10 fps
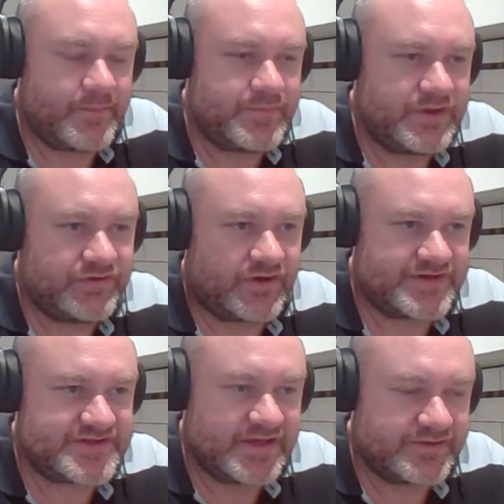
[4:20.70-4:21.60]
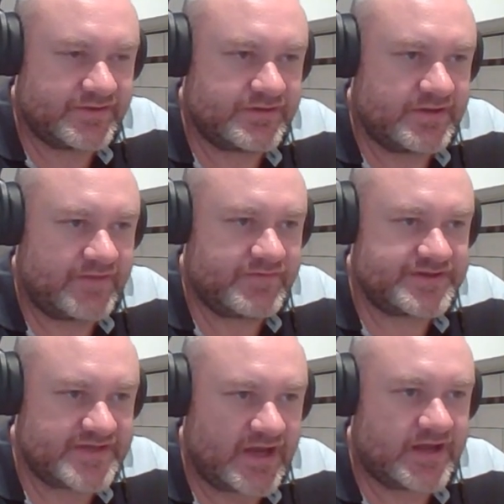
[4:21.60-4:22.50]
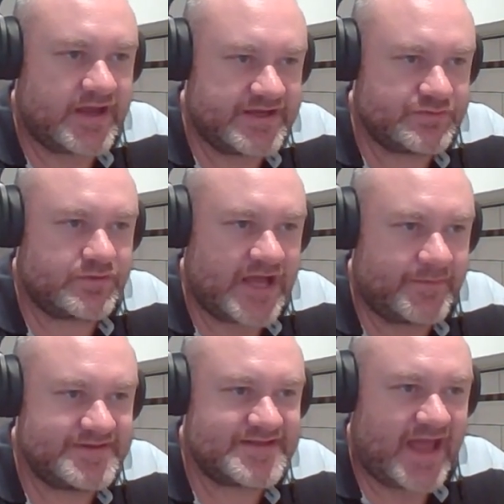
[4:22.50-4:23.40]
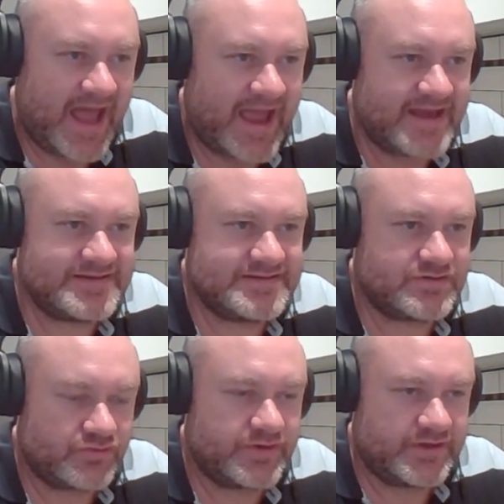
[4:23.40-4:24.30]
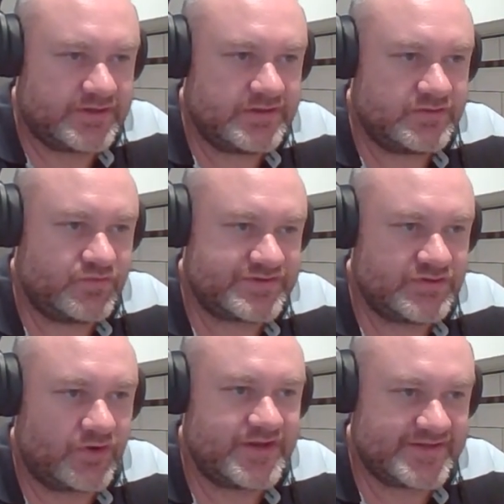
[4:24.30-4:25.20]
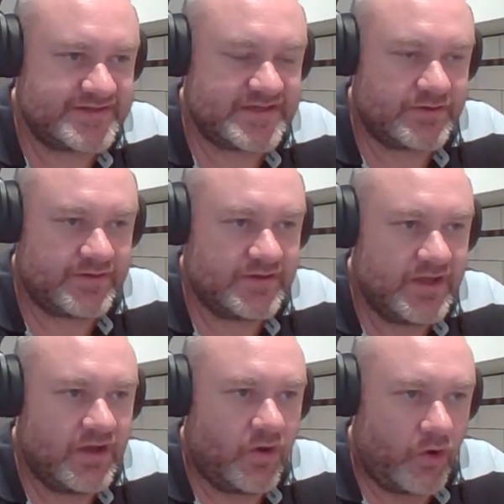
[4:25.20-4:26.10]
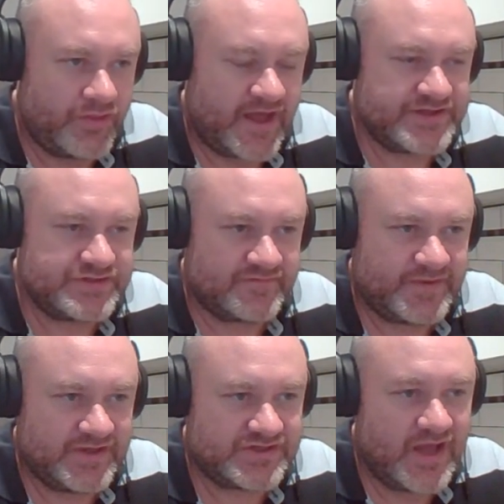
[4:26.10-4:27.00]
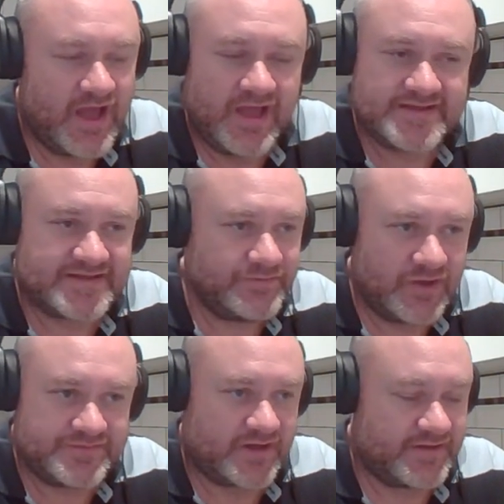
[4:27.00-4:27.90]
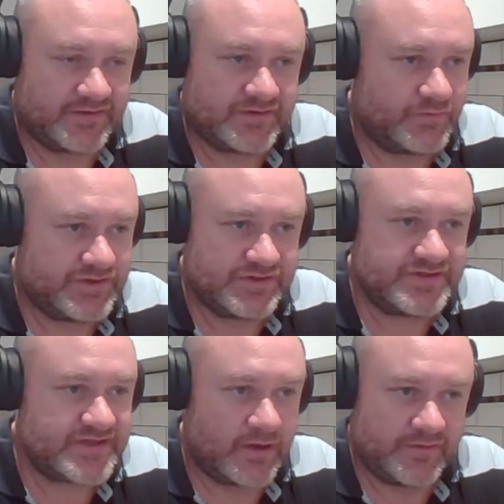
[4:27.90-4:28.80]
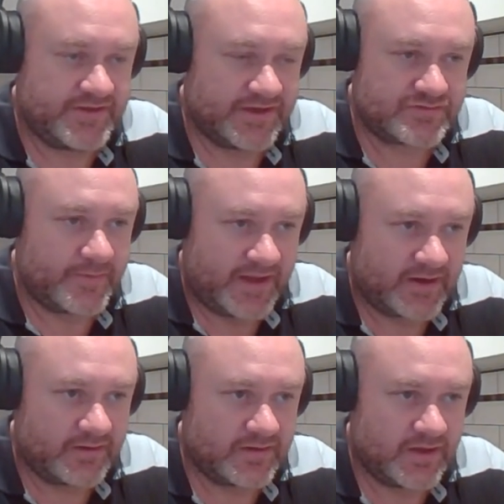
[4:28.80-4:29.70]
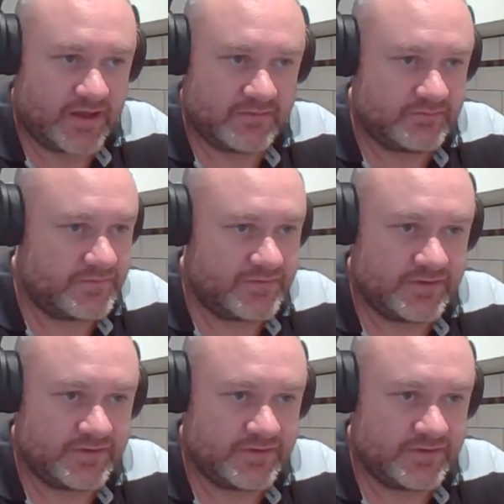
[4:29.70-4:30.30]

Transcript: because I just think that having Stark, Hazlewood, Cummins and Green was not necessary on that sort of pitch. Sometimes I think that we should just go with the extra batter. And